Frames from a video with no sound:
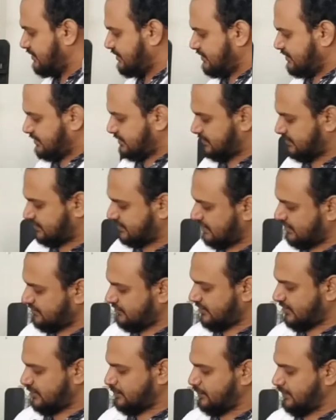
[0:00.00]

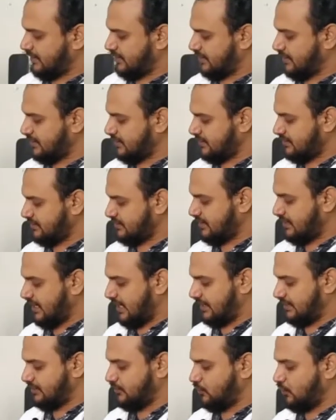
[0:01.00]
silver mirror
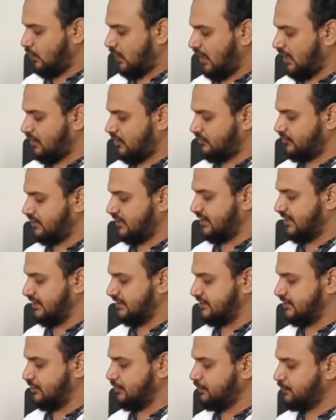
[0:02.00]
at the wall of the
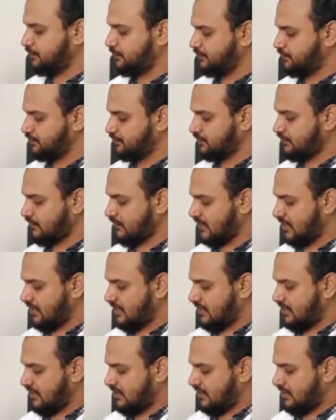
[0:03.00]
test tube,
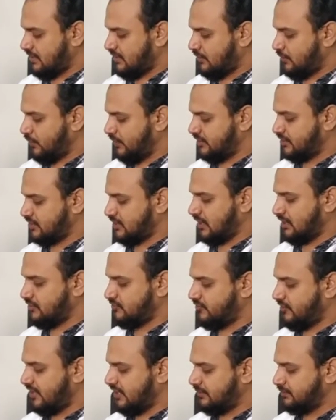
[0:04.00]
which
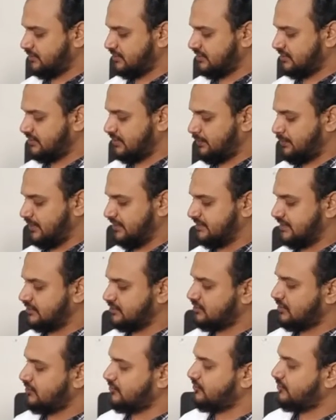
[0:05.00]
confirms the
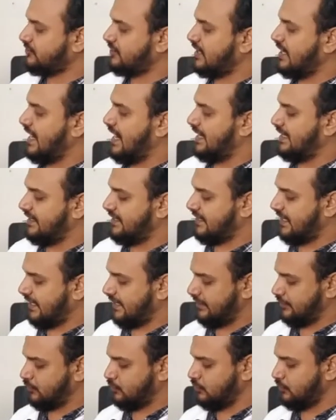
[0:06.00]
presence of
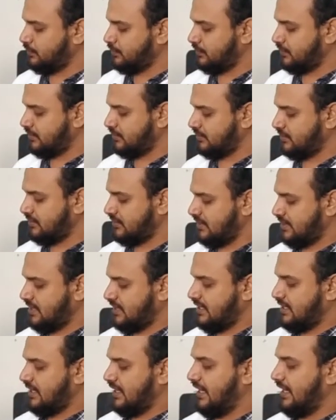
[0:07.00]
aldehyde group,
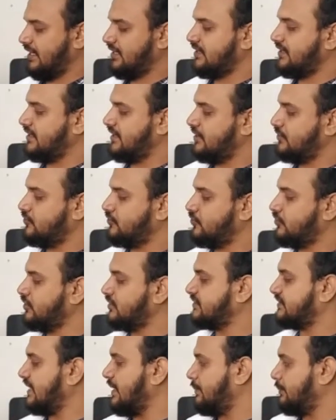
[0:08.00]
and in
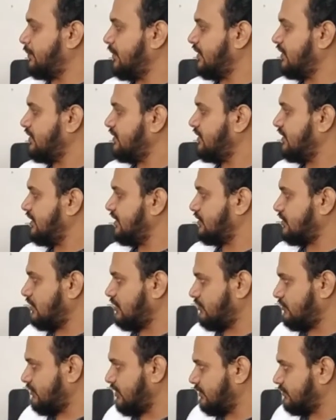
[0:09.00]
food sample it
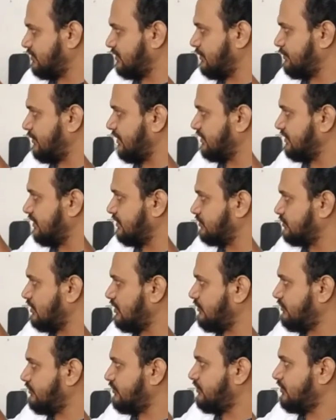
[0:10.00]
confirms the presence
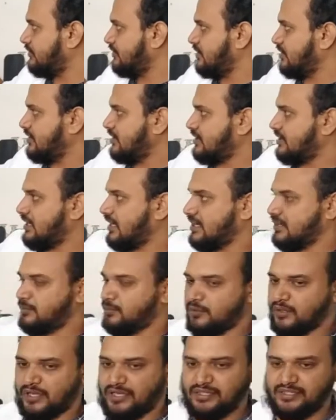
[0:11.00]
of
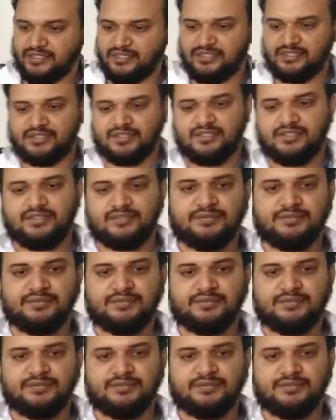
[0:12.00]
carbohydrate.